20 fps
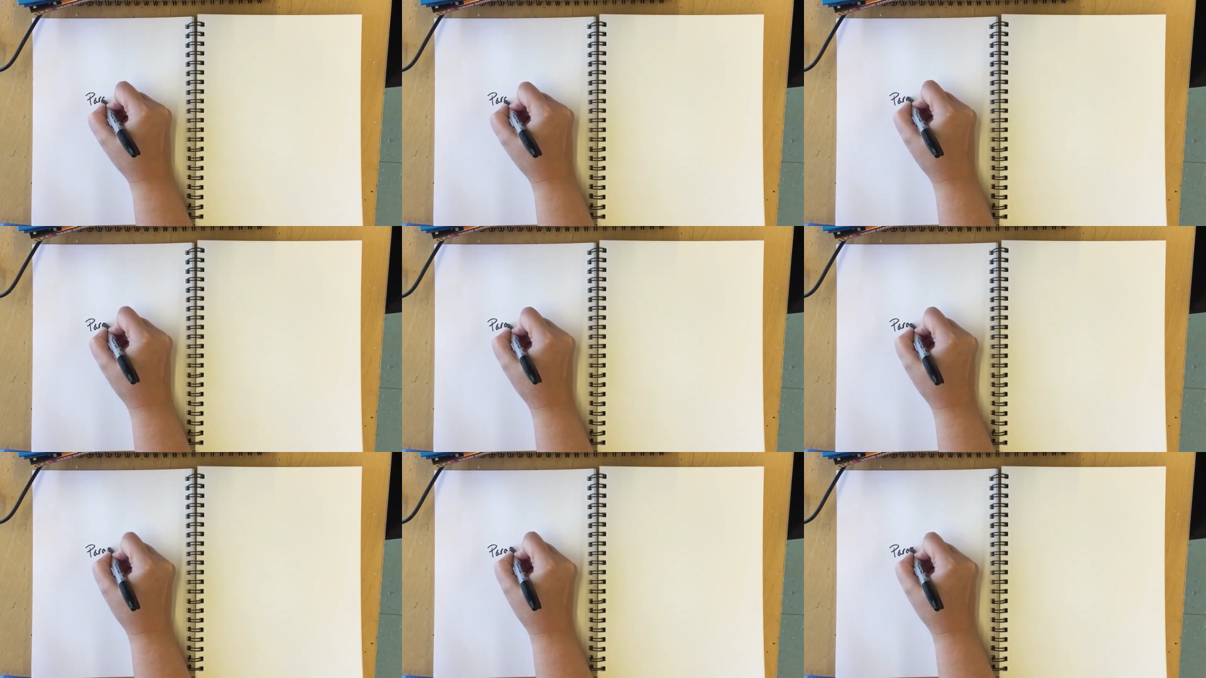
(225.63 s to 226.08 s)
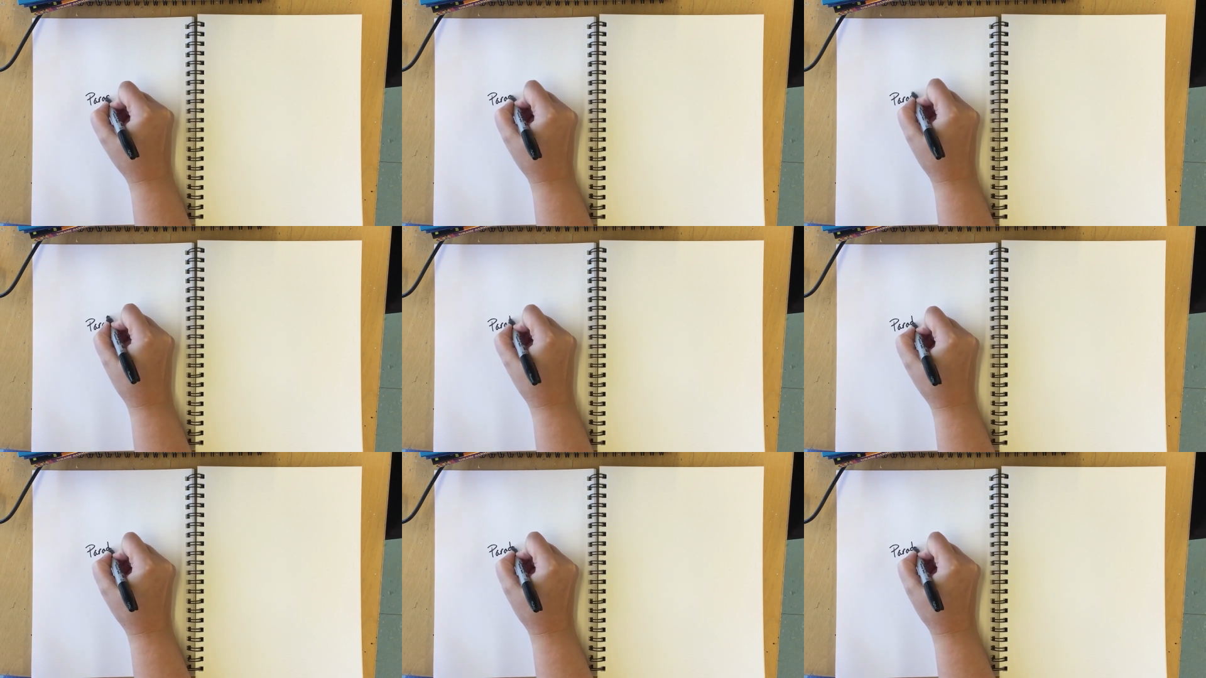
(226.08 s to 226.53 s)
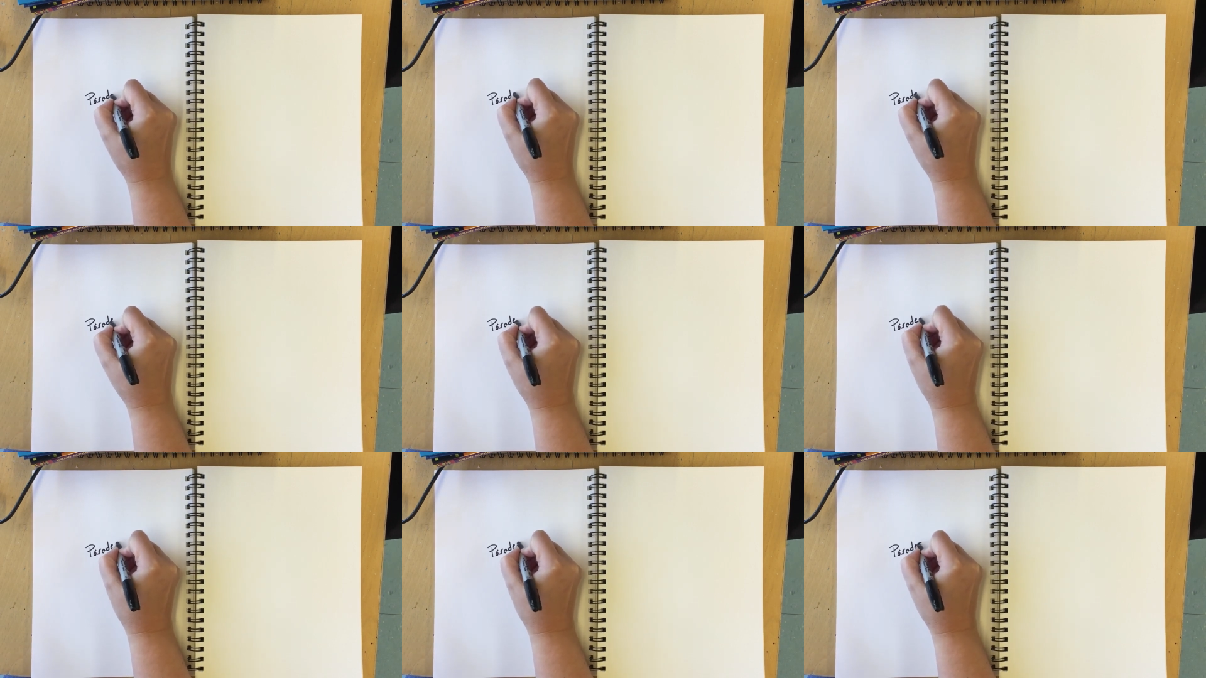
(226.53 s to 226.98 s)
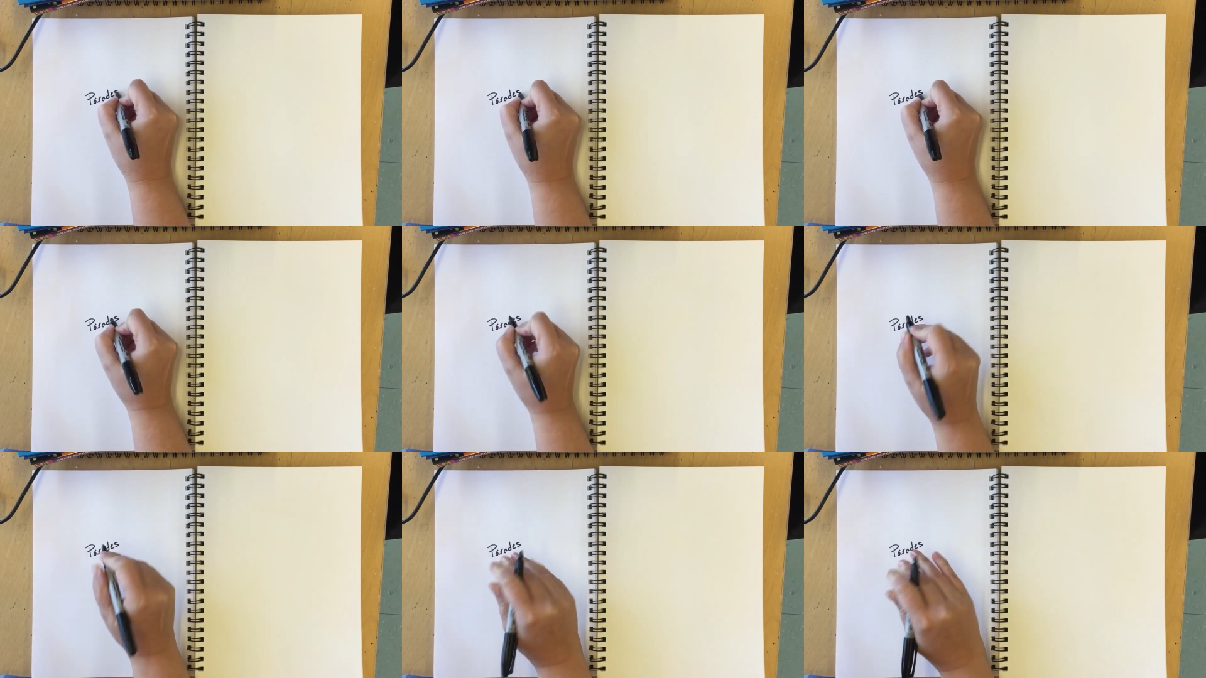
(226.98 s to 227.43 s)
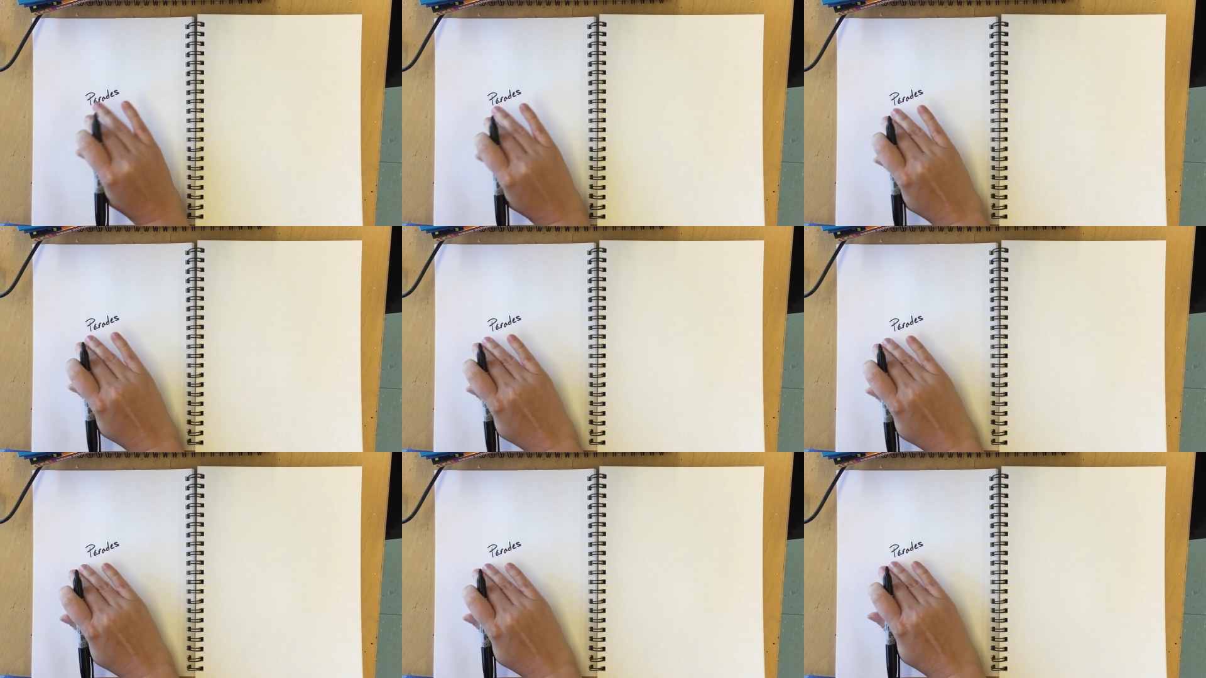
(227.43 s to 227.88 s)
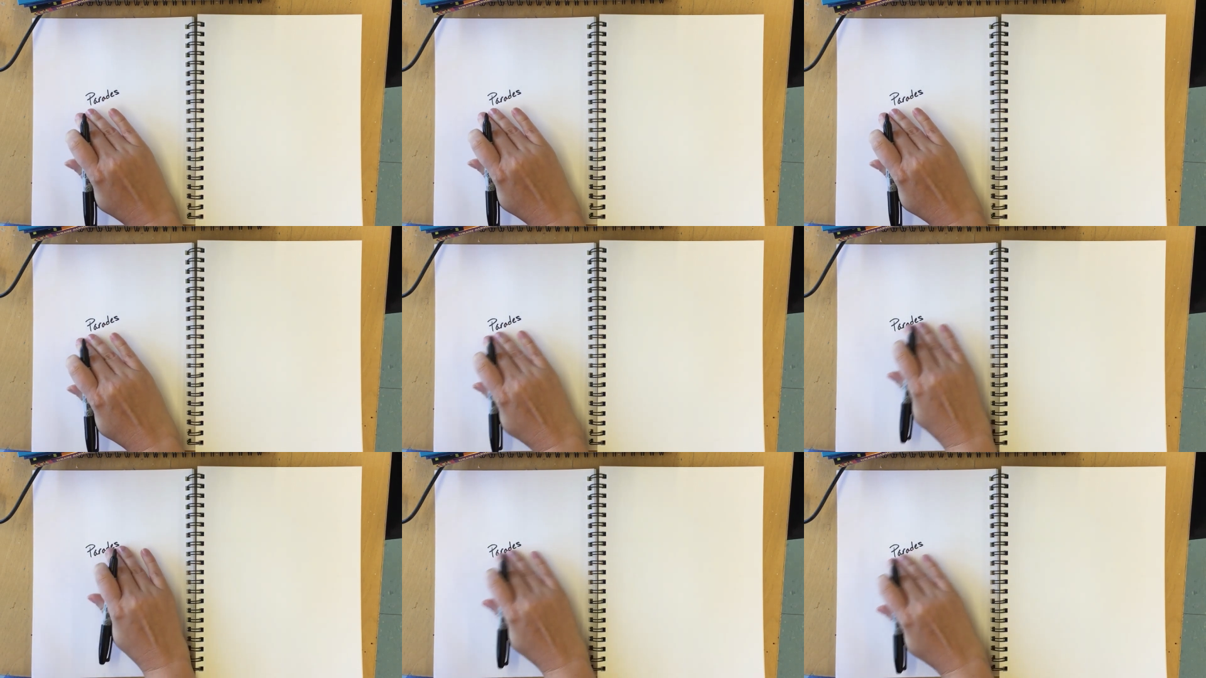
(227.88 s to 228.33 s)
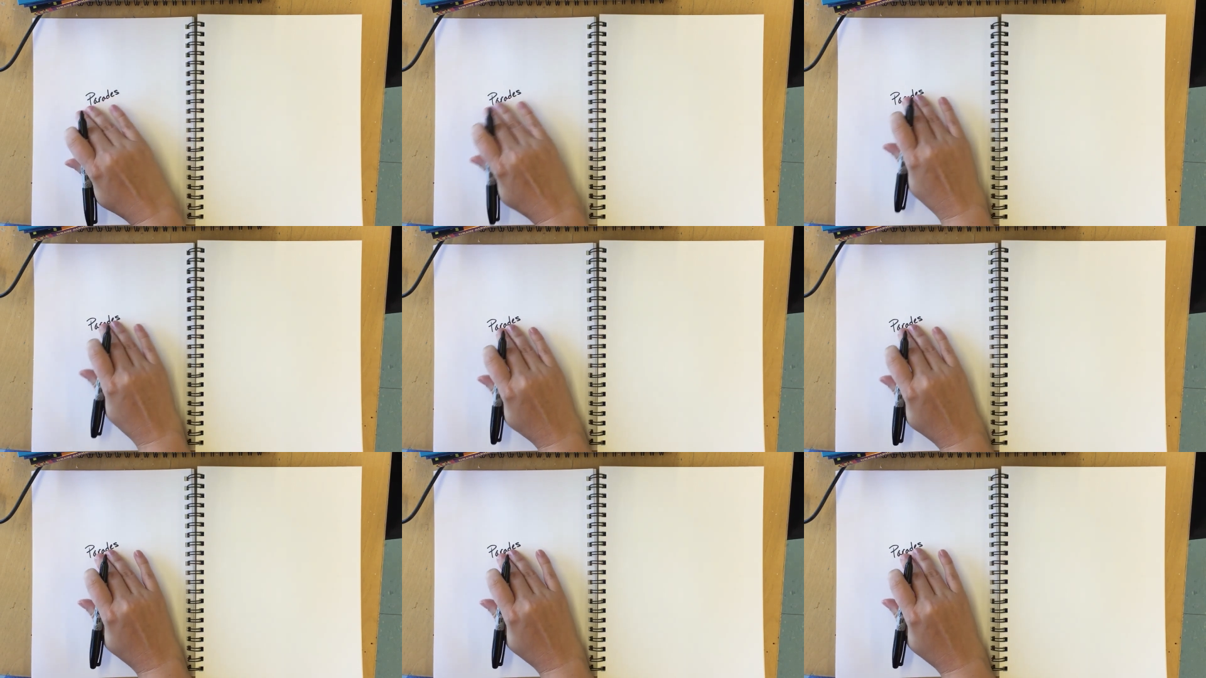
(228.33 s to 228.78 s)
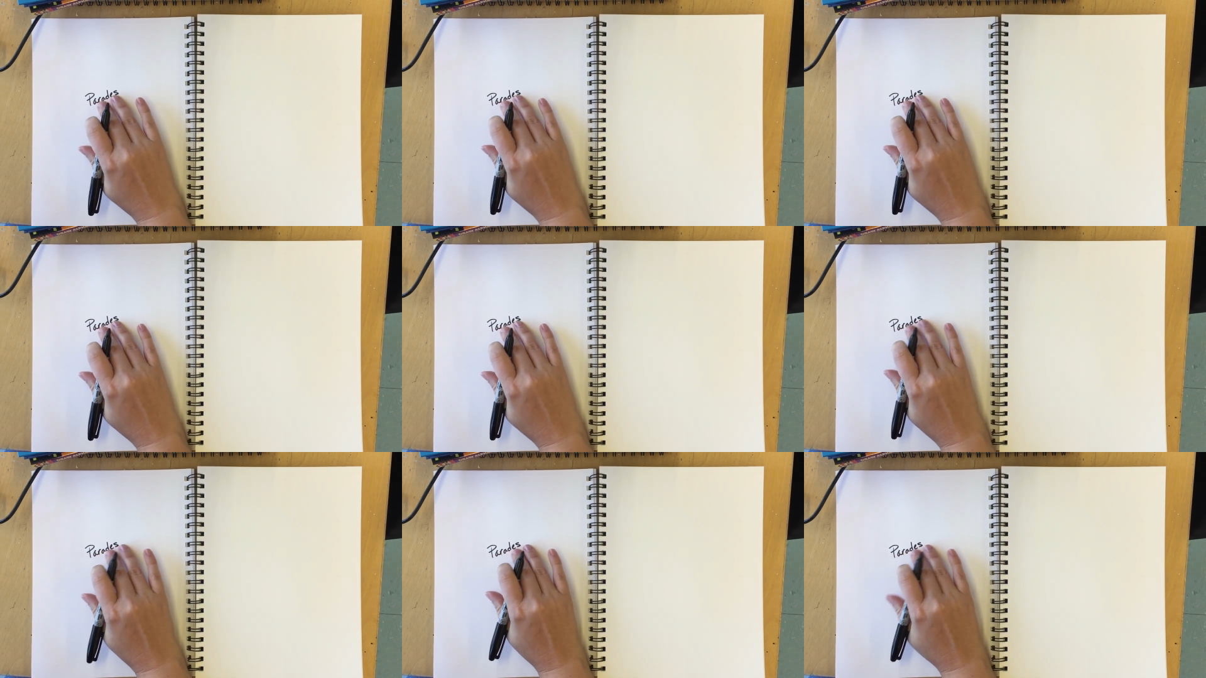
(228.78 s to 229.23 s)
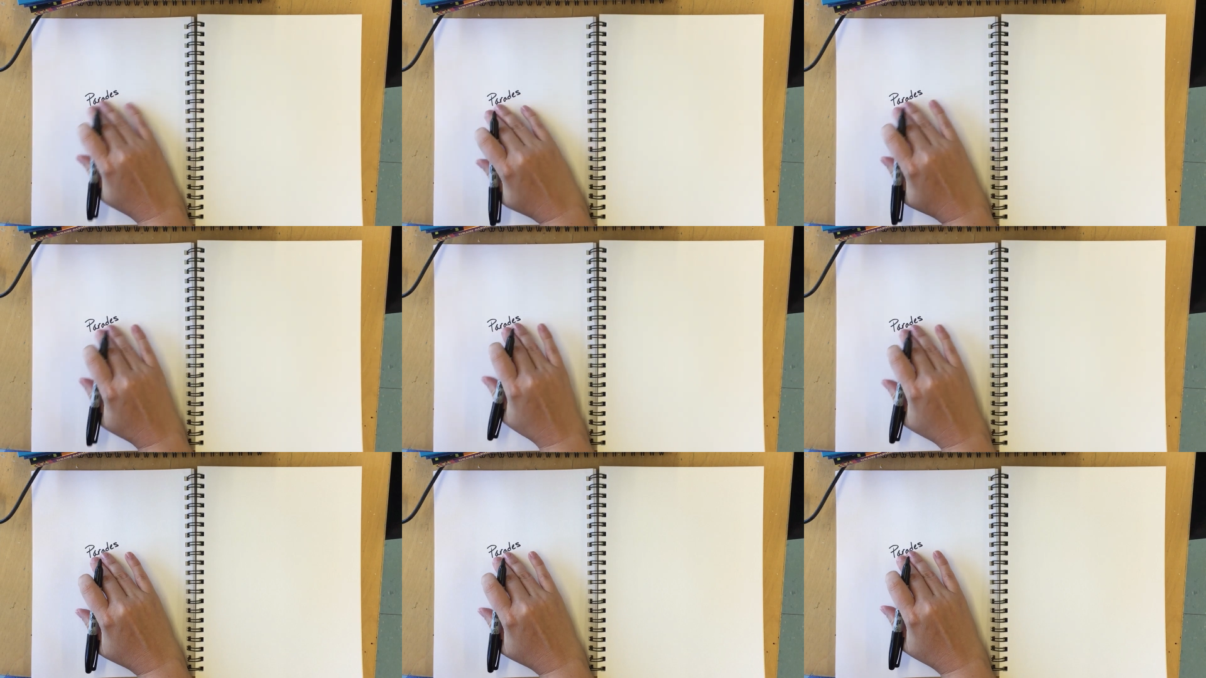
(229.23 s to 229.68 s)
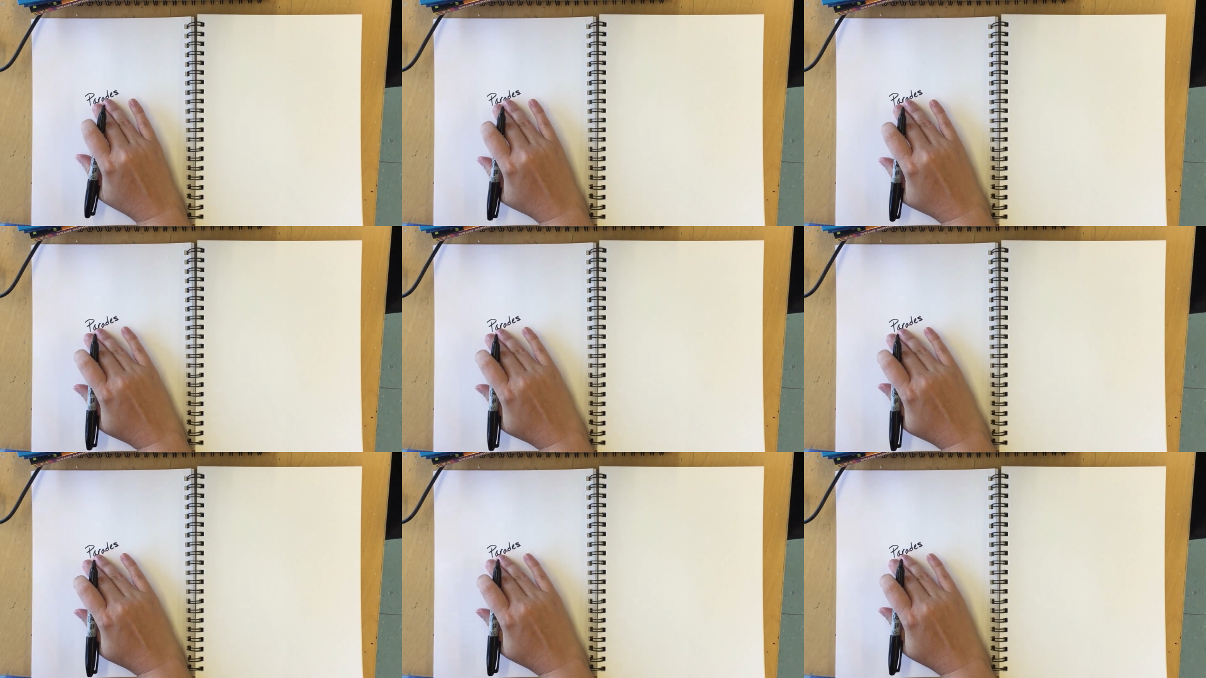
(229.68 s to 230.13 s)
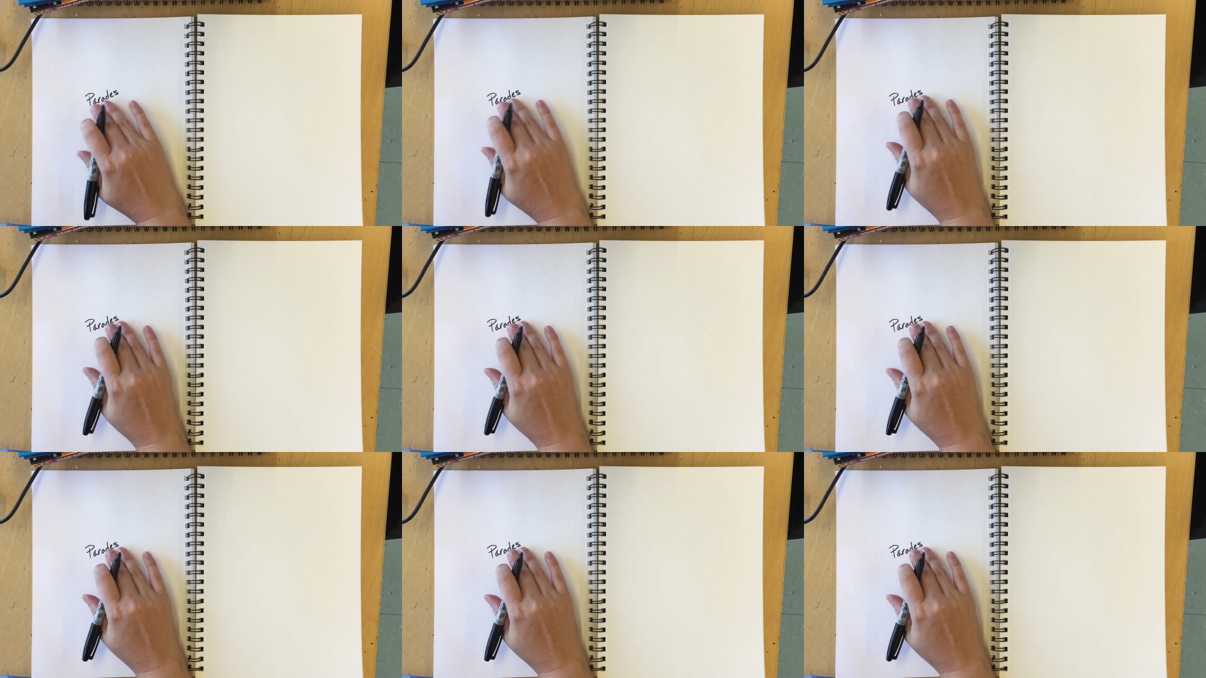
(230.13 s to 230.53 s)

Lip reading: Nobody's mouth can be seen.